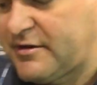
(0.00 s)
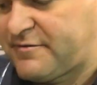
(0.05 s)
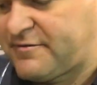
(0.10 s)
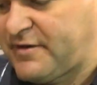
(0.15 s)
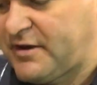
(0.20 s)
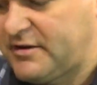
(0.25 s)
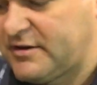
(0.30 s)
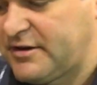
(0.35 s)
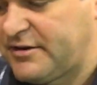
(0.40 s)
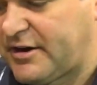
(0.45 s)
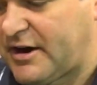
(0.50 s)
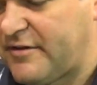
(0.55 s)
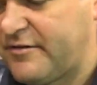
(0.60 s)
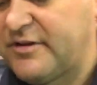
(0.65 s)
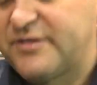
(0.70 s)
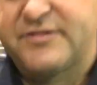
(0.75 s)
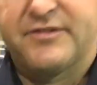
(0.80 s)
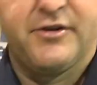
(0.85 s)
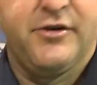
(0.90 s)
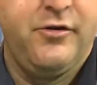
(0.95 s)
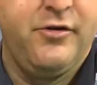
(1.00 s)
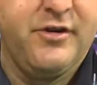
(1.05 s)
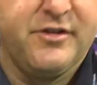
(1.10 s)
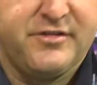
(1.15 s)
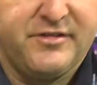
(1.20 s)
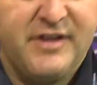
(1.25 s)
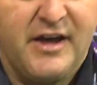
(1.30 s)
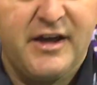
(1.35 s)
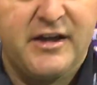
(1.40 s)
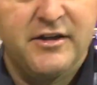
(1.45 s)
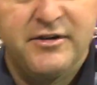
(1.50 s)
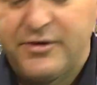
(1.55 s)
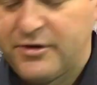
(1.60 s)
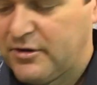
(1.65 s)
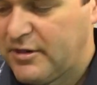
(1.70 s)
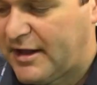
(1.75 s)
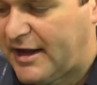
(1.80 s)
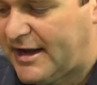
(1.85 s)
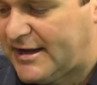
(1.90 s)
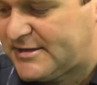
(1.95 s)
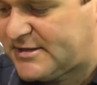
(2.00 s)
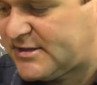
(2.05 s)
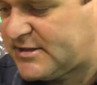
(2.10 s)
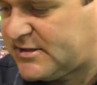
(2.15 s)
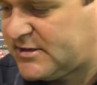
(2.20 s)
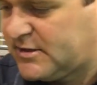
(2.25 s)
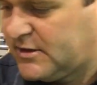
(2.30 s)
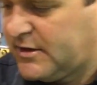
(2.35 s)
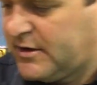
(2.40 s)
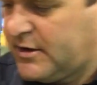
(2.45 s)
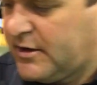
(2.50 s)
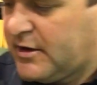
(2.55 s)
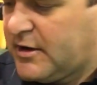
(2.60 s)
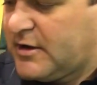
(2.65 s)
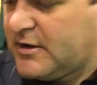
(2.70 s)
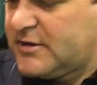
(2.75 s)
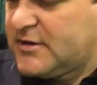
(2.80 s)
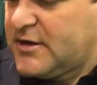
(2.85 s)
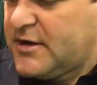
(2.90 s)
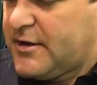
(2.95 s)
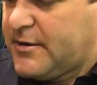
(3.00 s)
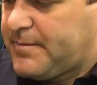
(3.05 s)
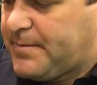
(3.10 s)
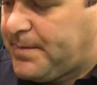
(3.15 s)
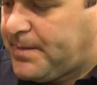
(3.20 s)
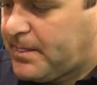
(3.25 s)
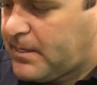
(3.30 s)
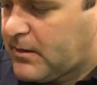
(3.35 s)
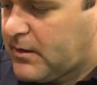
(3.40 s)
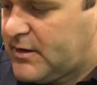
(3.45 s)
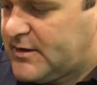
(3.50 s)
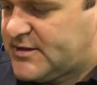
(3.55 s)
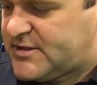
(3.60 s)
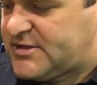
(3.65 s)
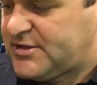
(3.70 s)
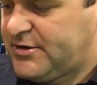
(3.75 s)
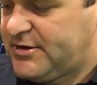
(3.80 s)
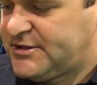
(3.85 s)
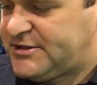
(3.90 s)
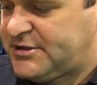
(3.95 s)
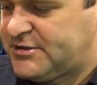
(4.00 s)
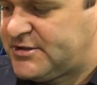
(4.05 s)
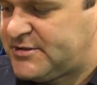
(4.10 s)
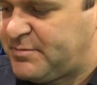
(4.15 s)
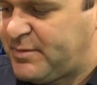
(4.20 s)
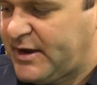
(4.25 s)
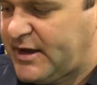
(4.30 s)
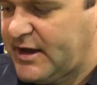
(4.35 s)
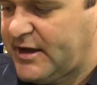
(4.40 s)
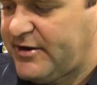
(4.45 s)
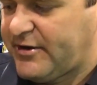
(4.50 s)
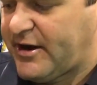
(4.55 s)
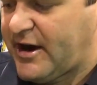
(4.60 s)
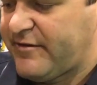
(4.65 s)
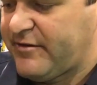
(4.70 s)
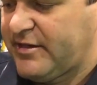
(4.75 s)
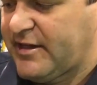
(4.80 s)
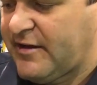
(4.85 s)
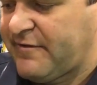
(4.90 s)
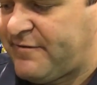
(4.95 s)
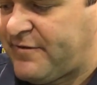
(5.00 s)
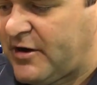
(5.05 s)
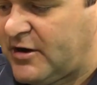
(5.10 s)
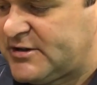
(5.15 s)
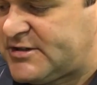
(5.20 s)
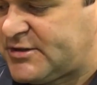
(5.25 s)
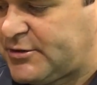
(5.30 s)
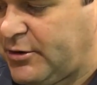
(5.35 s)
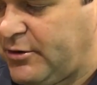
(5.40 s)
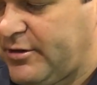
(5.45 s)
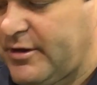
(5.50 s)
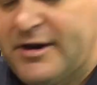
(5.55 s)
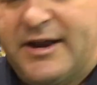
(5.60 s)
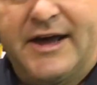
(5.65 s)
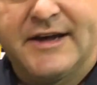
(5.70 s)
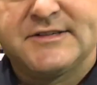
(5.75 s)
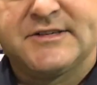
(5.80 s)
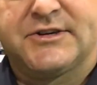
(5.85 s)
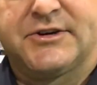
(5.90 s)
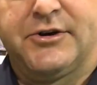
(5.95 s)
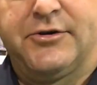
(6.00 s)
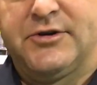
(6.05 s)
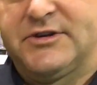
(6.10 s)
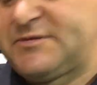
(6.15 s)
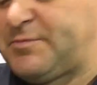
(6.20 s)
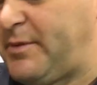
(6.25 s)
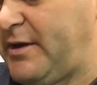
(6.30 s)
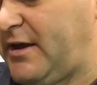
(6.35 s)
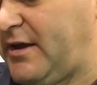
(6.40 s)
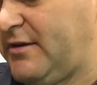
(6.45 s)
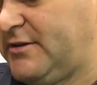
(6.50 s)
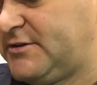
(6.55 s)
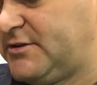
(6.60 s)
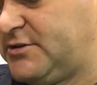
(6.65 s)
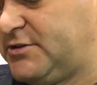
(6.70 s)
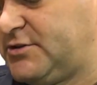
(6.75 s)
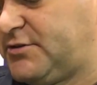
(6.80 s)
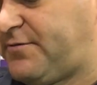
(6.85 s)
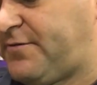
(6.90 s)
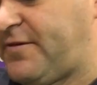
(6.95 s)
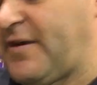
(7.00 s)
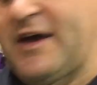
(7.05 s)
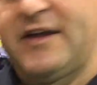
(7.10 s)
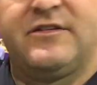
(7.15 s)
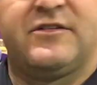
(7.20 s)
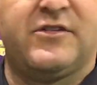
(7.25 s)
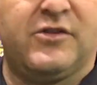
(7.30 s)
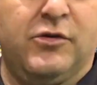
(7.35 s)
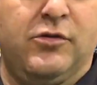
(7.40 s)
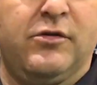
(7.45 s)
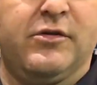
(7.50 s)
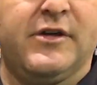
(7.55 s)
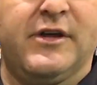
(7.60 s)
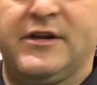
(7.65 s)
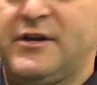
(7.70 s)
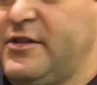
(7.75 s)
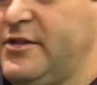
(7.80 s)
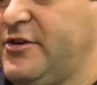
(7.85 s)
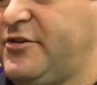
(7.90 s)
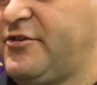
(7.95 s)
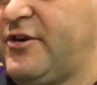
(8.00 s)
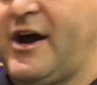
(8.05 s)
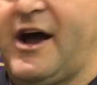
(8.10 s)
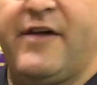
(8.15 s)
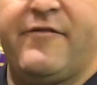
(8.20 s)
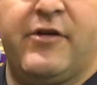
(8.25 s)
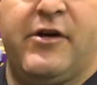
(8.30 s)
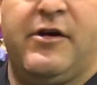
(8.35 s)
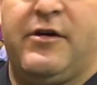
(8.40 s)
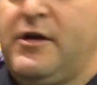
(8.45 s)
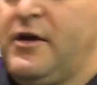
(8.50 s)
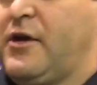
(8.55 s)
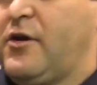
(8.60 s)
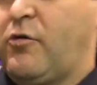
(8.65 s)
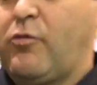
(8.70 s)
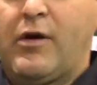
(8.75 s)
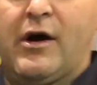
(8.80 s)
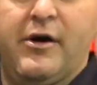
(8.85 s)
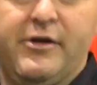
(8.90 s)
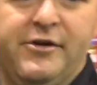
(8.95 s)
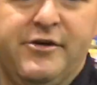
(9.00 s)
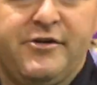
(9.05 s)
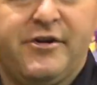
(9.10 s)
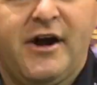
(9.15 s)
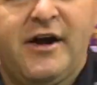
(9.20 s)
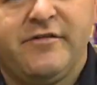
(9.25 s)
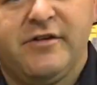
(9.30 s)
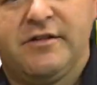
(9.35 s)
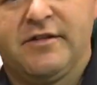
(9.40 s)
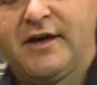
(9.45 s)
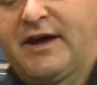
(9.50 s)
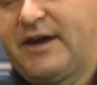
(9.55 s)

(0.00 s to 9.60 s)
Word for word: at feeding and driving a screw in a second or less. As soon as you begin driving that first screw, the next screw is being fed to the end of the driver while you're driving